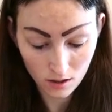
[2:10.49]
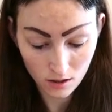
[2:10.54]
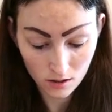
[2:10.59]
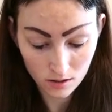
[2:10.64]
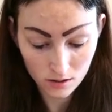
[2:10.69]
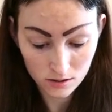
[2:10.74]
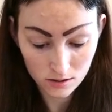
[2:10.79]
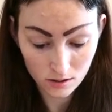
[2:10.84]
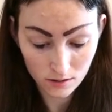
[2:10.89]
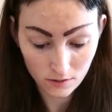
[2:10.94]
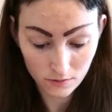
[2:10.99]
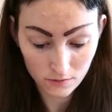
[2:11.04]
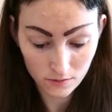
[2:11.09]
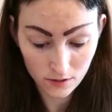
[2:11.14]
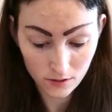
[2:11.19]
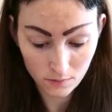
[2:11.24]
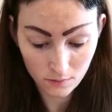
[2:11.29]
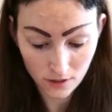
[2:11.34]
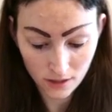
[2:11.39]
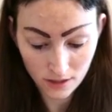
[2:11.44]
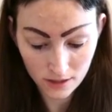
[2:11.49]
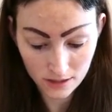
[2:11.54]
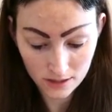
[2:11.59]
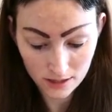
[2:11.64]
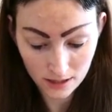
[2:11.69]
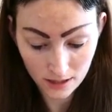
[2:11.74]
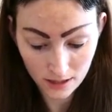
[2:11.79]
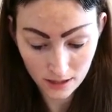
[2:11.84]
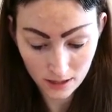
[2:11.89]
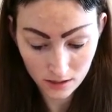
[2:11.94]
of Knit by
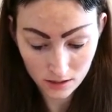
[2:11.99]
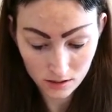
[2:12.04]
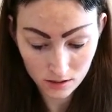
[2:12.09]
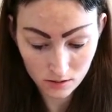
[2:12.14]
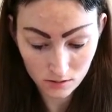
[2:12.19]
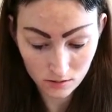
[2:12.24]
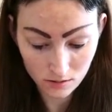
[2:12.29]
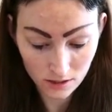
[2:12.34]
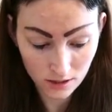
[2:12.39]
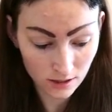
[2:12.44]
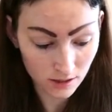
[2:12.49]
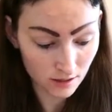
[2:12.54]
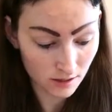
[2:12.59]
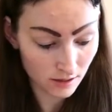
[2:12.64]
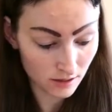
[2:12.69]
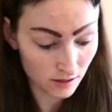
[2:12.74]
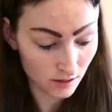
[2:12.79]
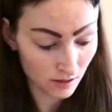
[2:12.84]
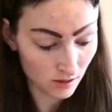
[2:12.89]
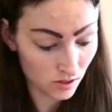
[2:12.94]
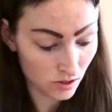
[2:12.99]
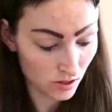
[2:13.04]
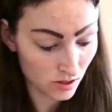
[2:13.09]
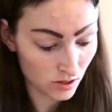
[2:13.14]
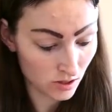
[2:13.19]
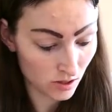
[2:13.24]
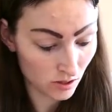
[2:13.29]
Designs, created the delicious